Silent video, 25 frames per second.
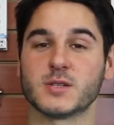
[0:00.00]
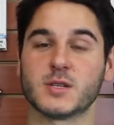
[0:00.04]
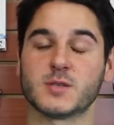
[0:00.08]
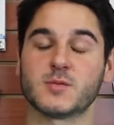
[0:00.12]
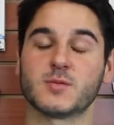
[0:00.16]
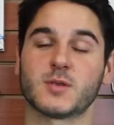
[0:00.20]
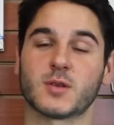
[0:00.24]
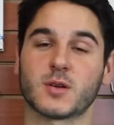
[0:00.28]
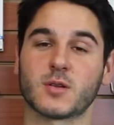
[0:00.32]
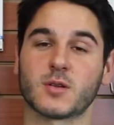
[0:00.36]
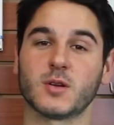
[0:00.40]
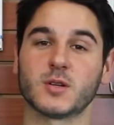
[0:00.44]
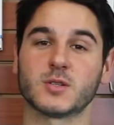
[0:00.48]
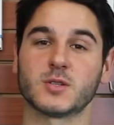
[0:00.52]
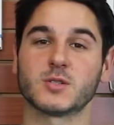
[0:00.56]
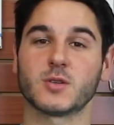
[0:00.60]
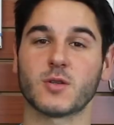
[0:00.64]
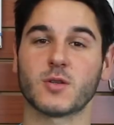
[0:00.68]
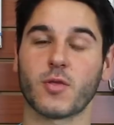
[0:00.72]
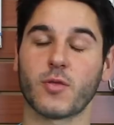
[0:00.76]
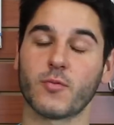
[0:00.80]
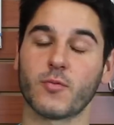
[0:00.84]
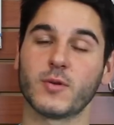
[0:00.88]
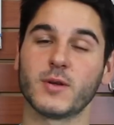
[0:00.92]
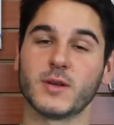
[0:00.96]
That's what the Clutch
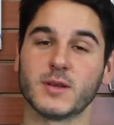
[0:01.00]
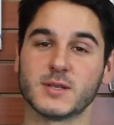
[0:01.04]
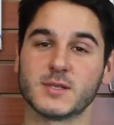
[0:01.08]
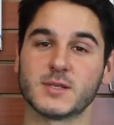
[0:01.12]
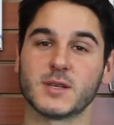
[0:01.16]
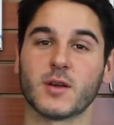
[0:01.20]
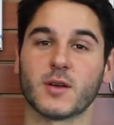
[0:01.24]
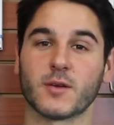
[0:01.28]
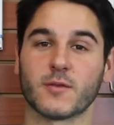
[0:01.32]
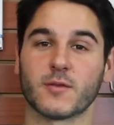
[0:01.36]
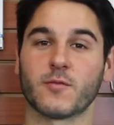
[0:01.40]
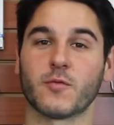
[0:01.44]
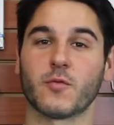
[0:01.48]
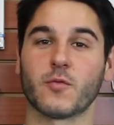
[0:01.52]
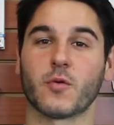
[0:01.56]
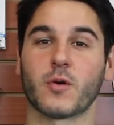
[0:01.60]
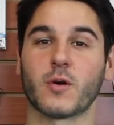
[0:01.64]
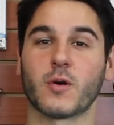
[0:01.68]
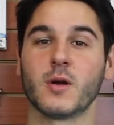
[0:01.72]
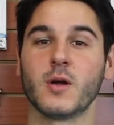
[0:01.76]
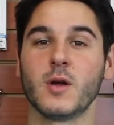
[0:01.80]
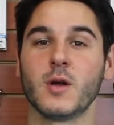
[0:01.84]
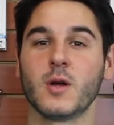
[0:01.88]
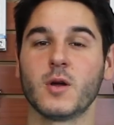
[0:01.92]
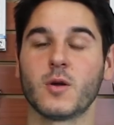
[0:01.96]
3 is selling
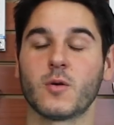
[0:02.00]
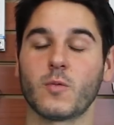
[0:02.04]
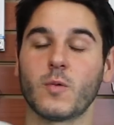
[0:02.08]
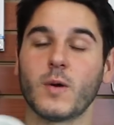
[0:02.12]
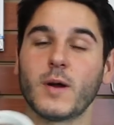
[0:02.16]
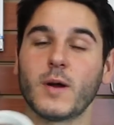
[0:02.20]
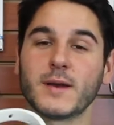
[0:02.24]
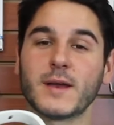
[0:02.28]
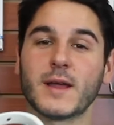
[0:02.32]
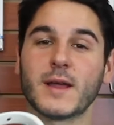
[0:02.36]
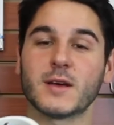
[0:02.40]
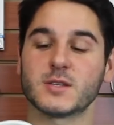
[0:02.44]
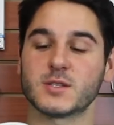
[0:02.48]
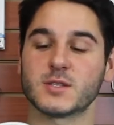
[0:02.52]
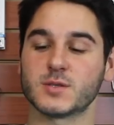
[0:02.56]
for right now,